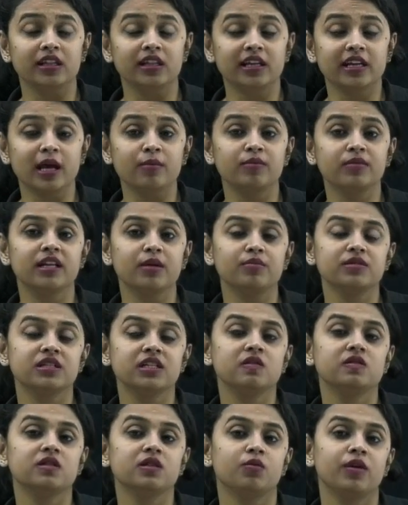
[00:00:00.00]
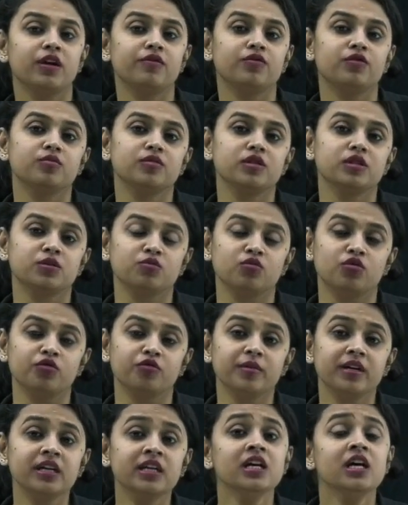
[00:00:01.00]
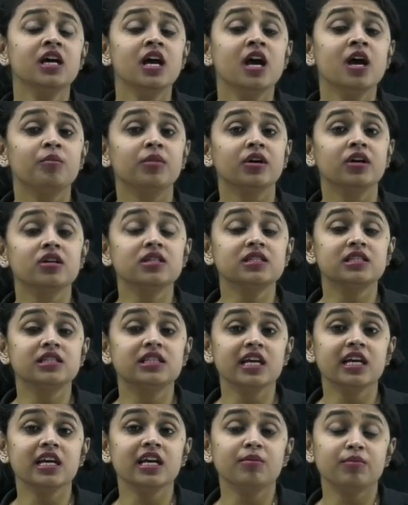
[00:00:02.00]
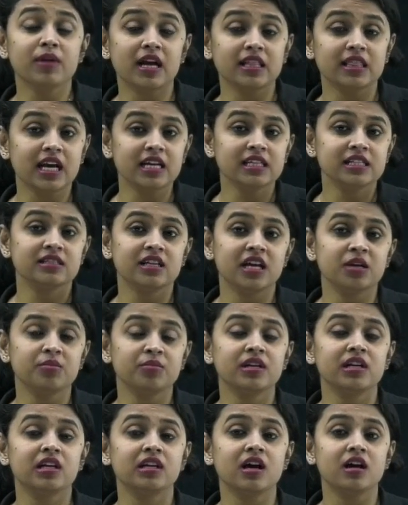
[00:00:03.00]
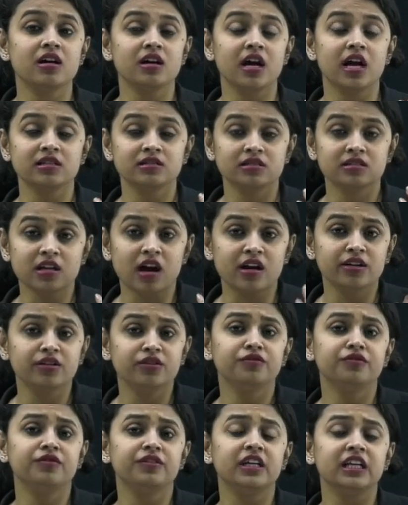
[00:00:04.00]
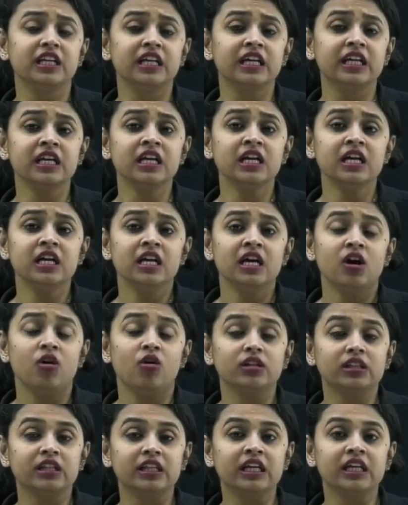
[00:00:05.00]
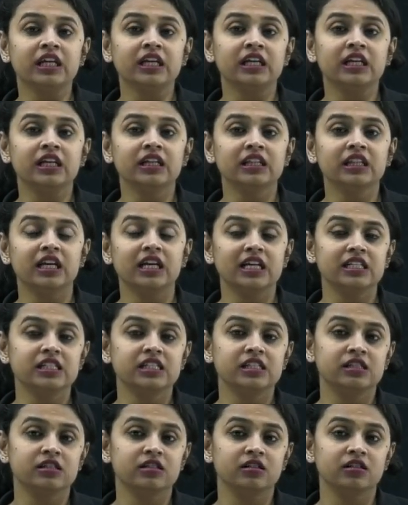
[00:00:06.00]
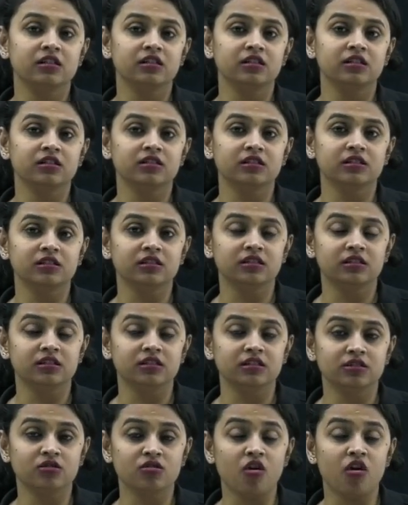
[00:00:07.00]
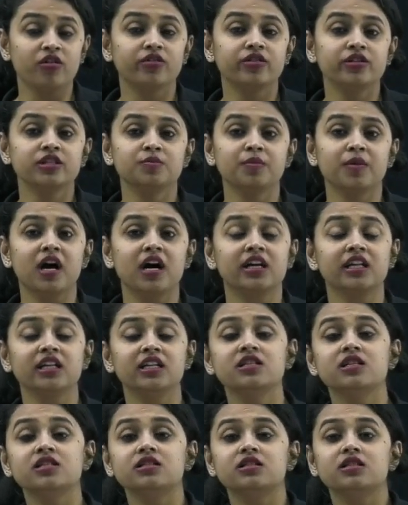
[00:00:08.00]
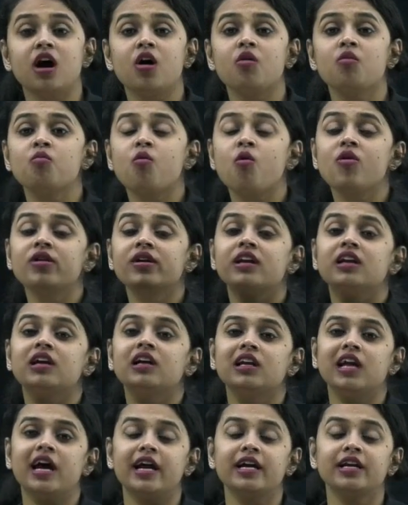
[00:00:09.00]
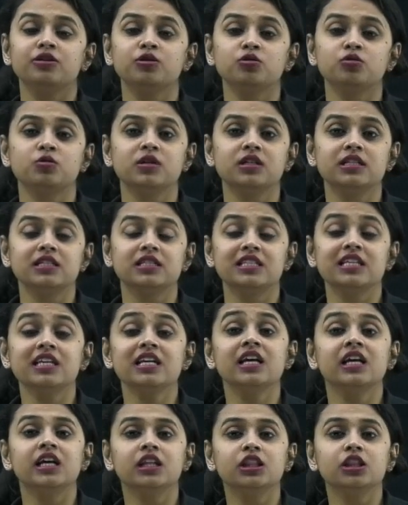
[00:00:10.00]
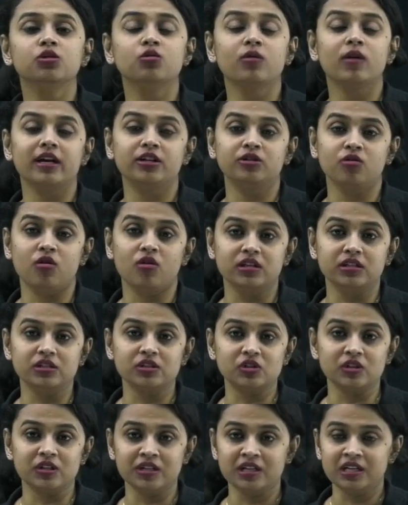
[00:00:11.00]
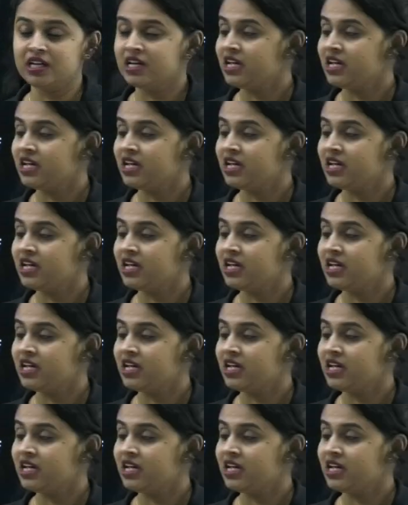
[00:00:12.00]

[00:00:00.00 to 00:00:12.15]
They kept themselves away from this movement, because they by that time had started feeling or thinking that the Congress party is now more inclined towards the Hindu ideology.